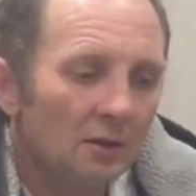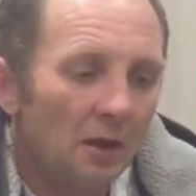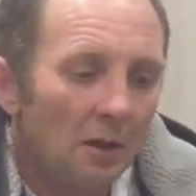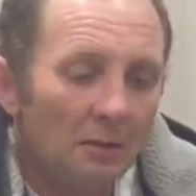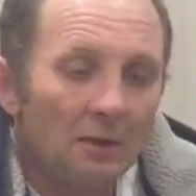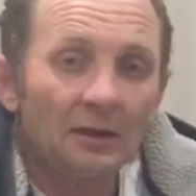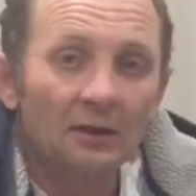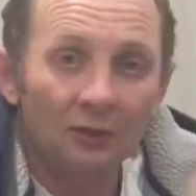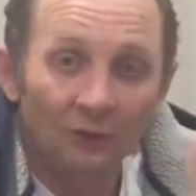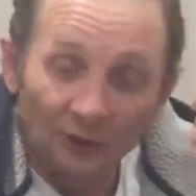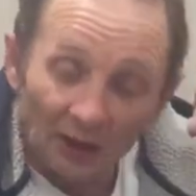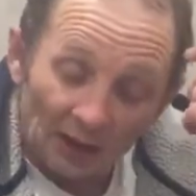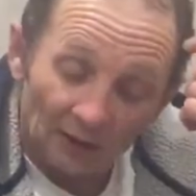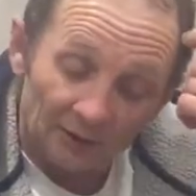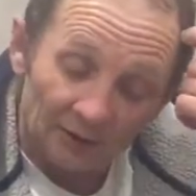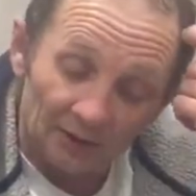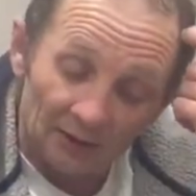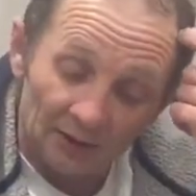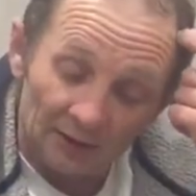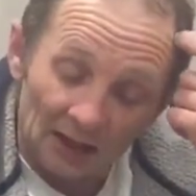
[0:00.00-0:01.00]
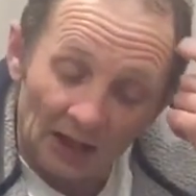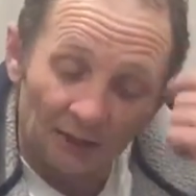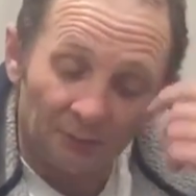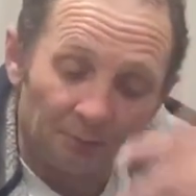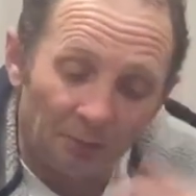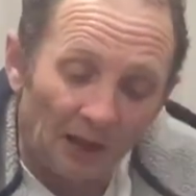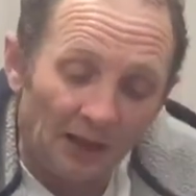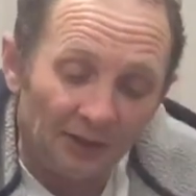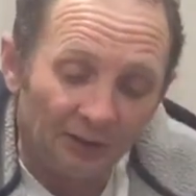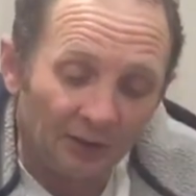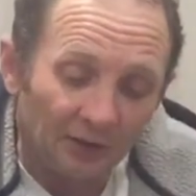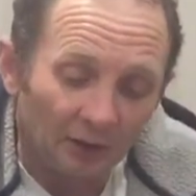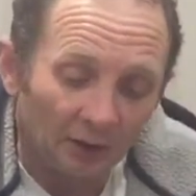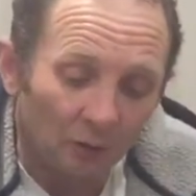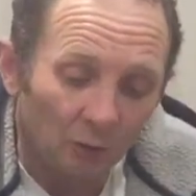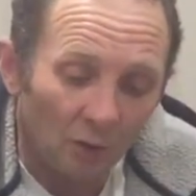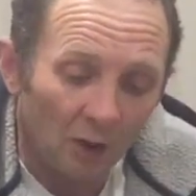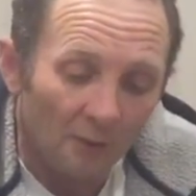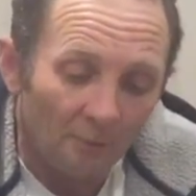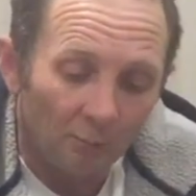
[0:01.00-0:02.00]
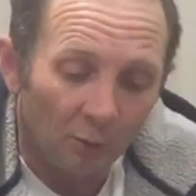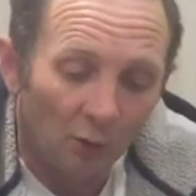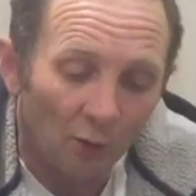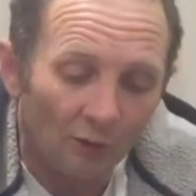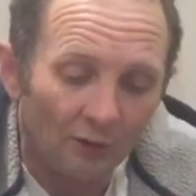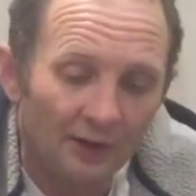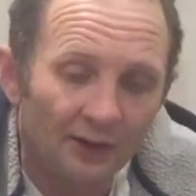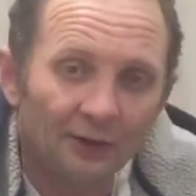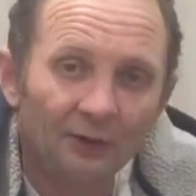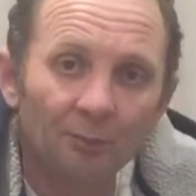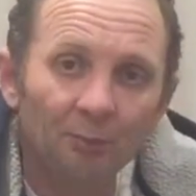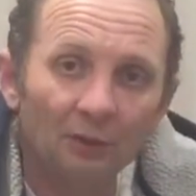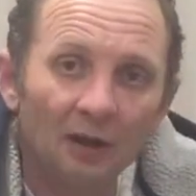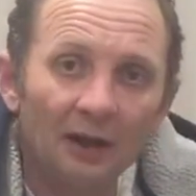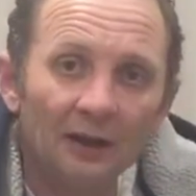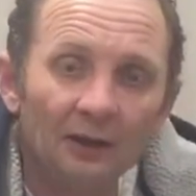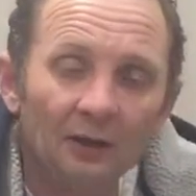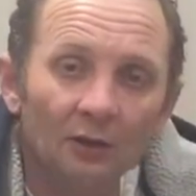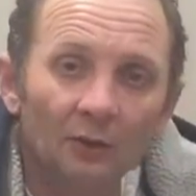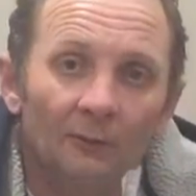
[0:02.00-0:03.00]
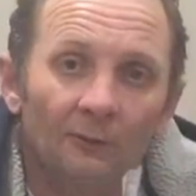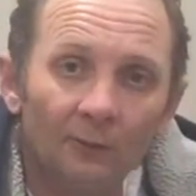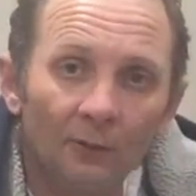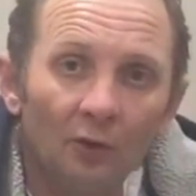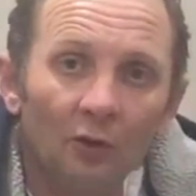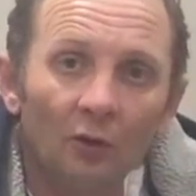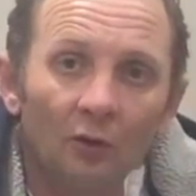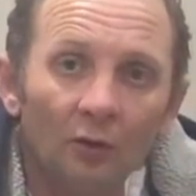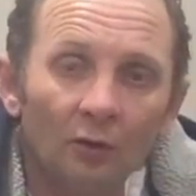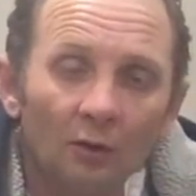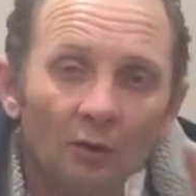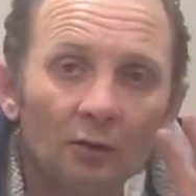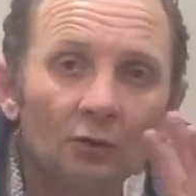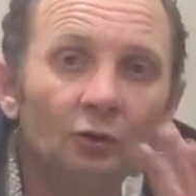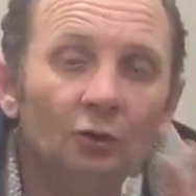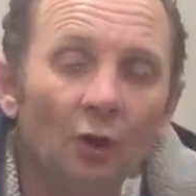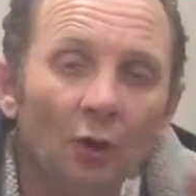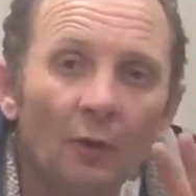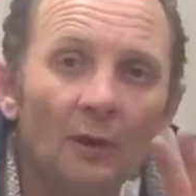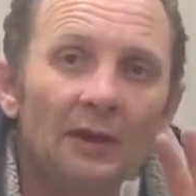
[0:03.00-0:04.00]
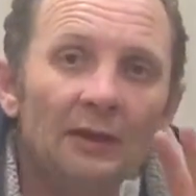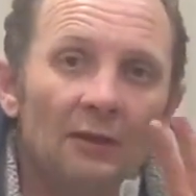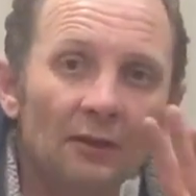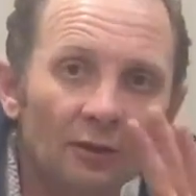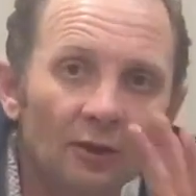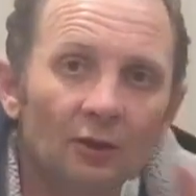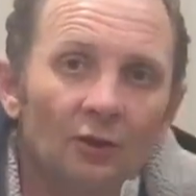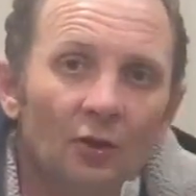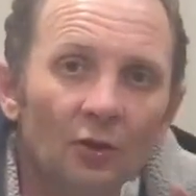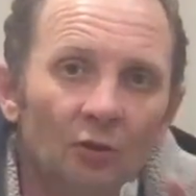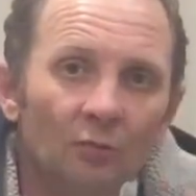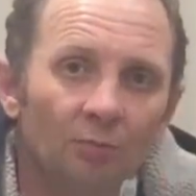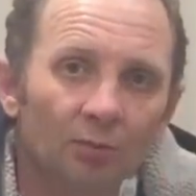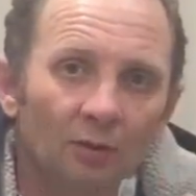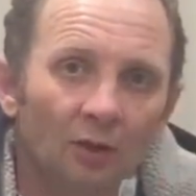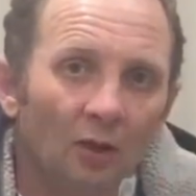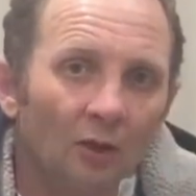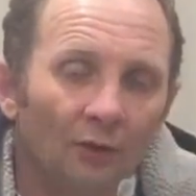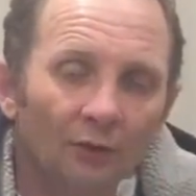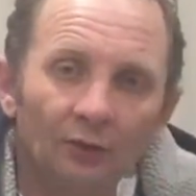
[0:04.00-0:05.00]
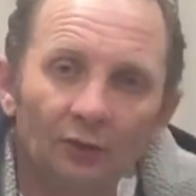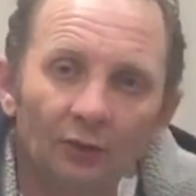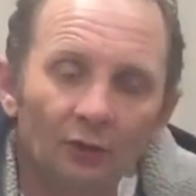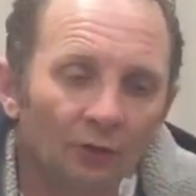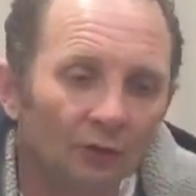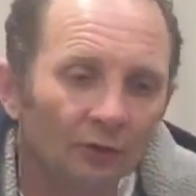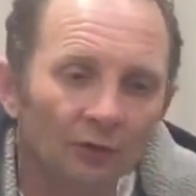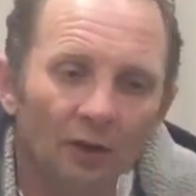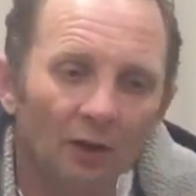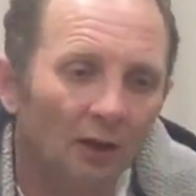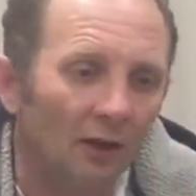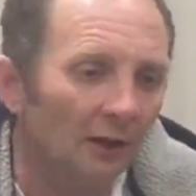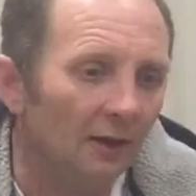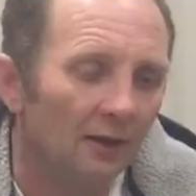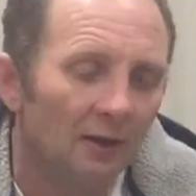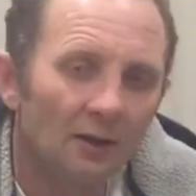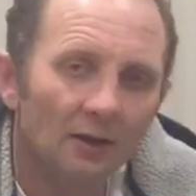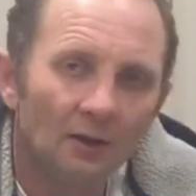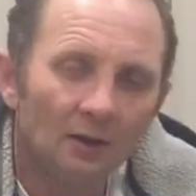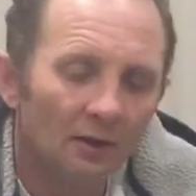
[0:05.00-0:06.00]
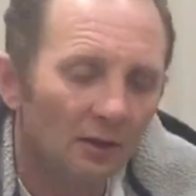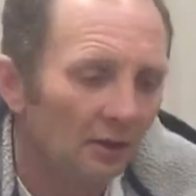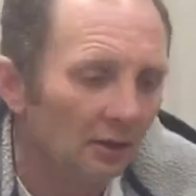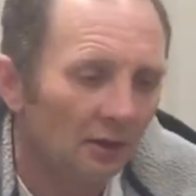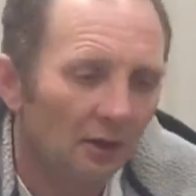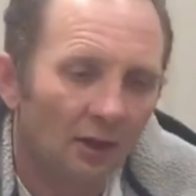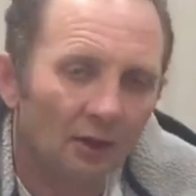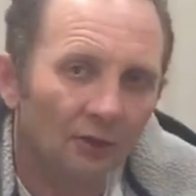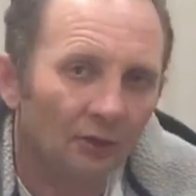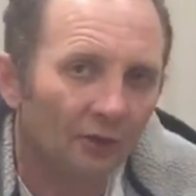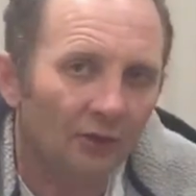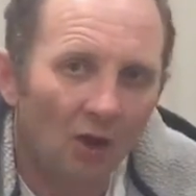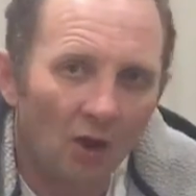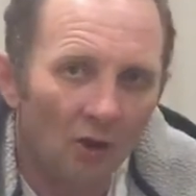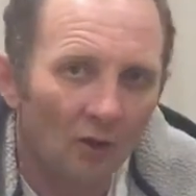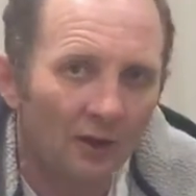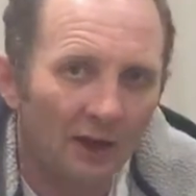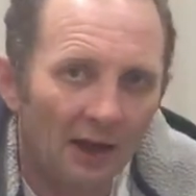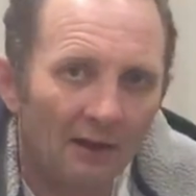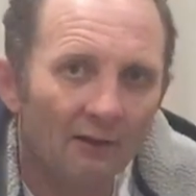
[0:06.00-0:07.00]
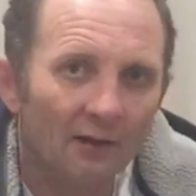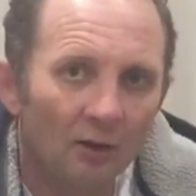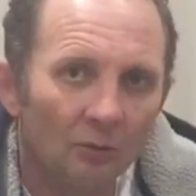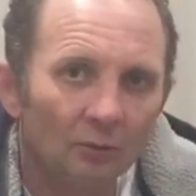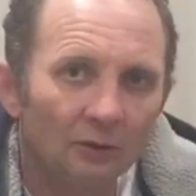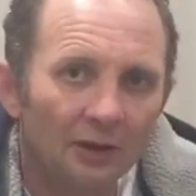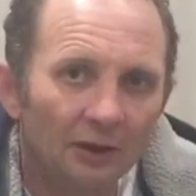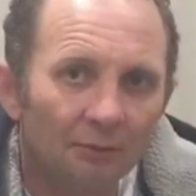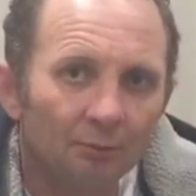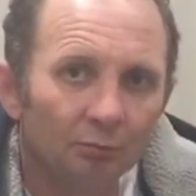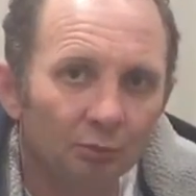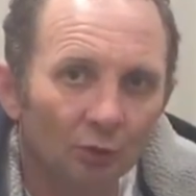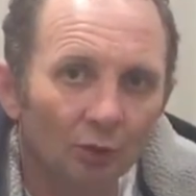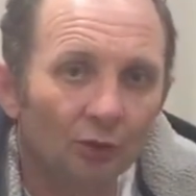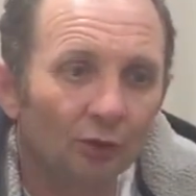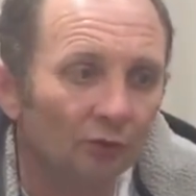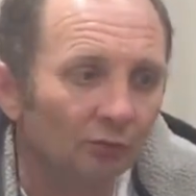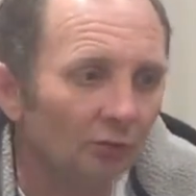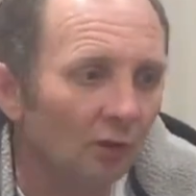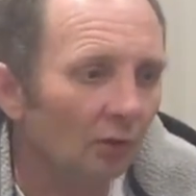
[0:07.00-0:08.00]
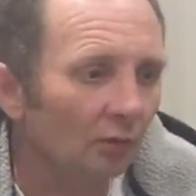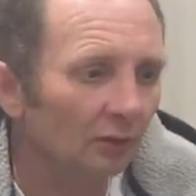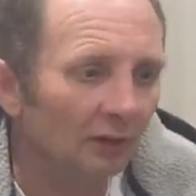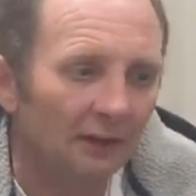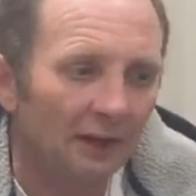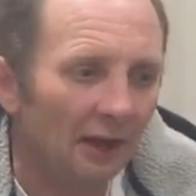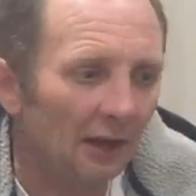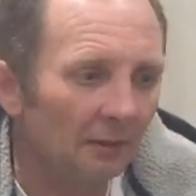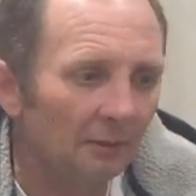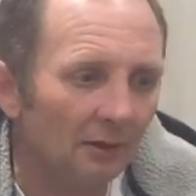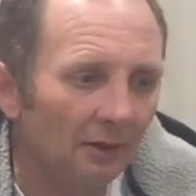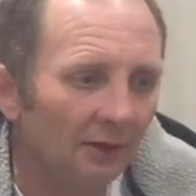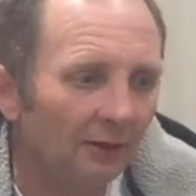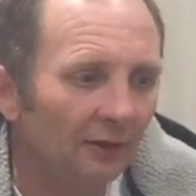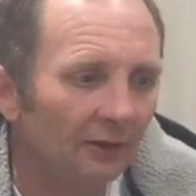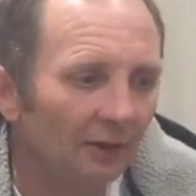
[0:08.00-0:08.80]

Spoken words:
I mean, because that's basically what I bought this spray gun for, doing the new plots, because like, I just can't carry on with this brush and roller game.